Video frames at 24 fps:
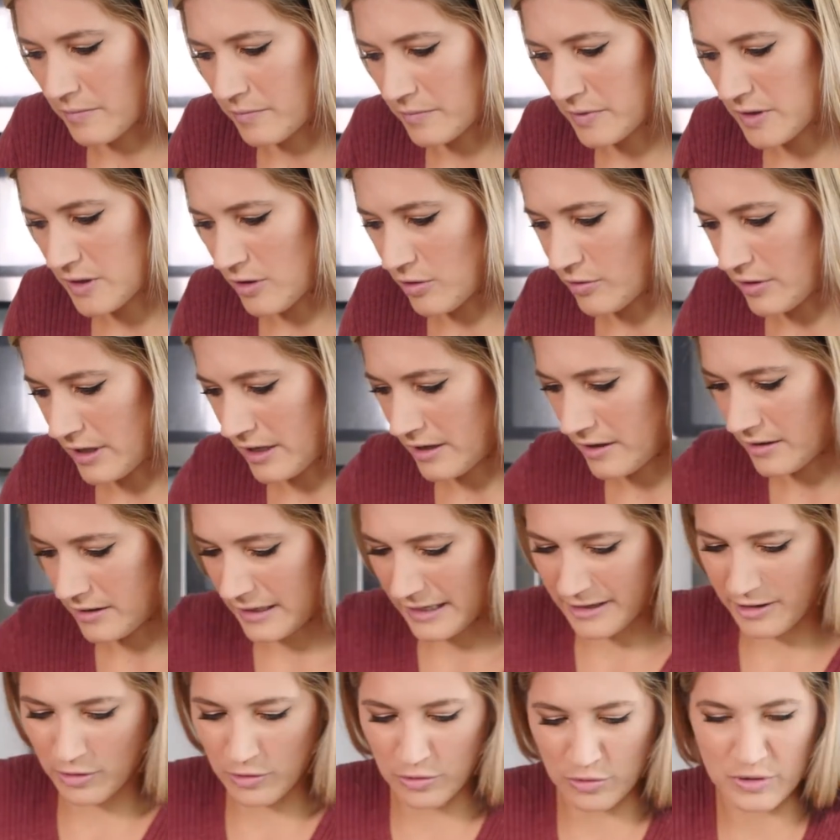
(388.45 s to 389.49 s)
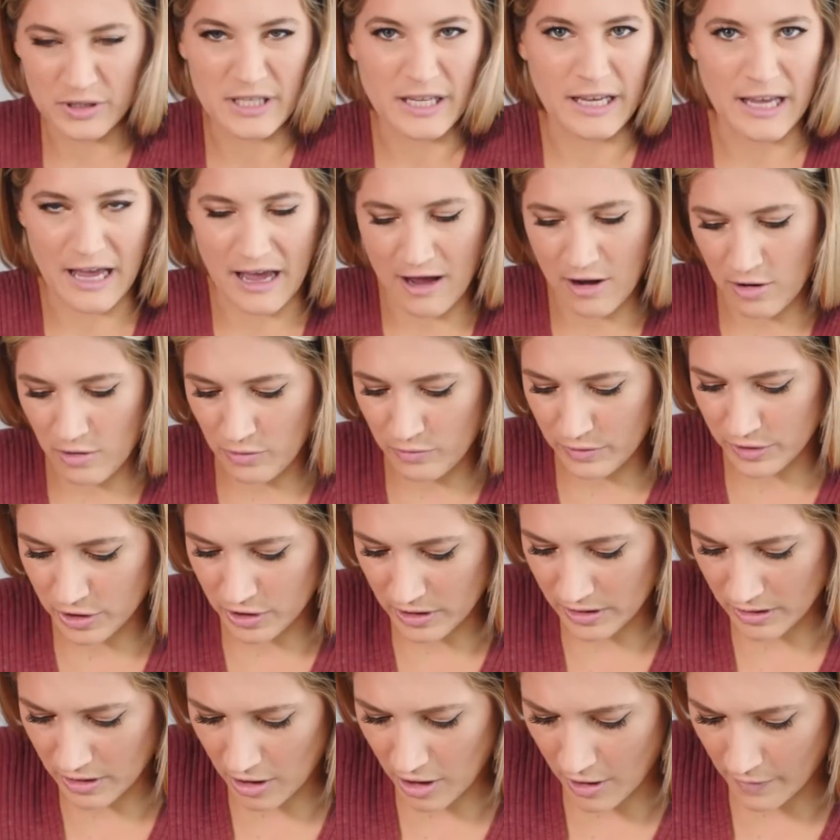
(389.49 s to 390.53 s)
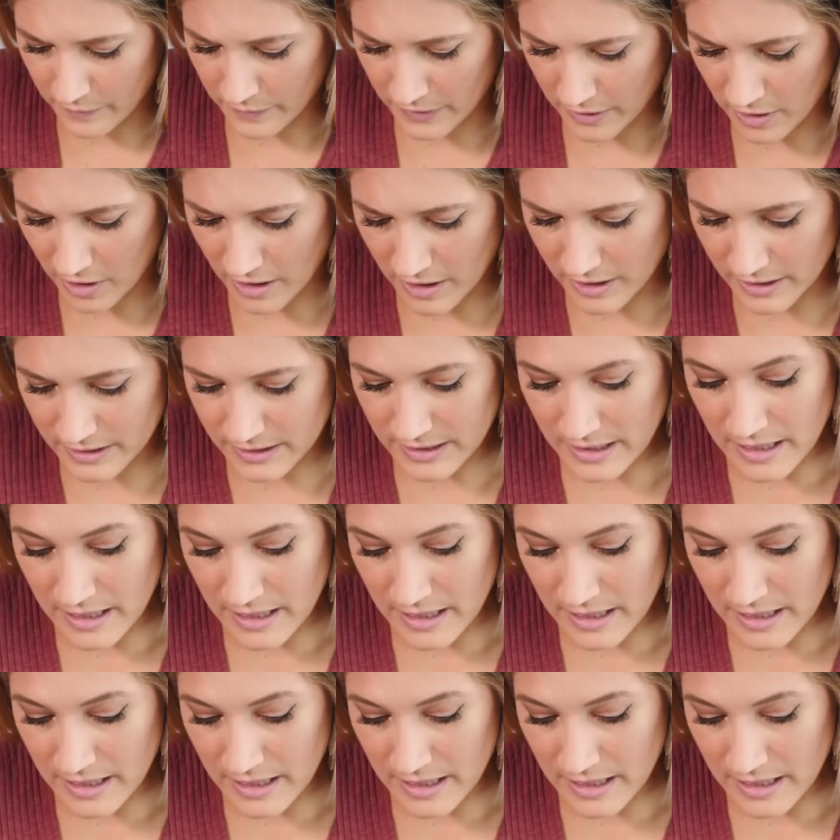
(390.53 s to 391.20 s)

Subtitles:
soaking, like oozing out, which can often cause